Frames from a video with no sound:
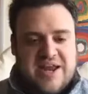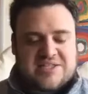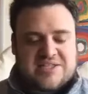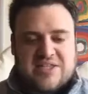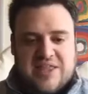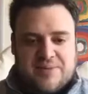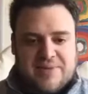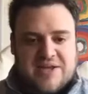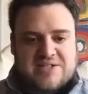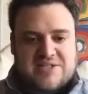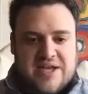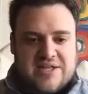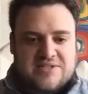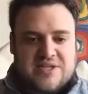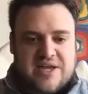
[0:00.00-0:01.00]
thing that makes
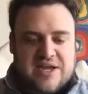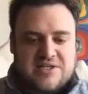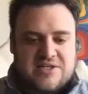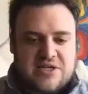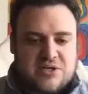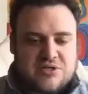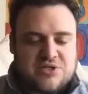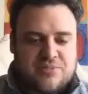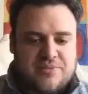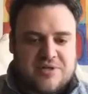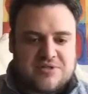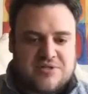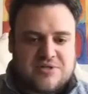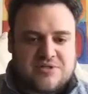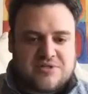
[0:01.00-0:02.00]
sense, that continues your
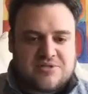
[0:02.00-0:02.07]
business.